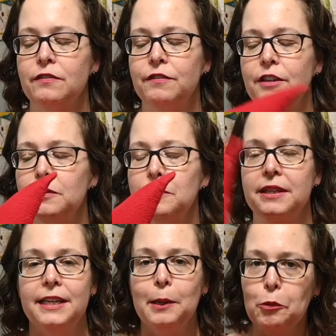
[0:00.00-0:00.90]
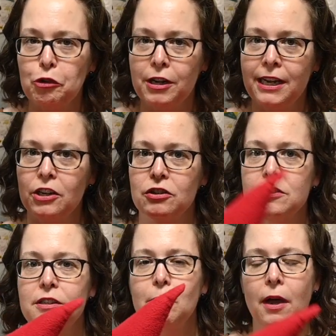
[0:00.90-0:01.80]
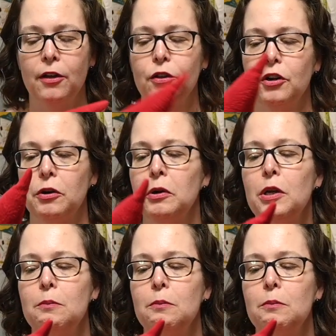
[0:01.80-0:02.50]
filled with emery or some other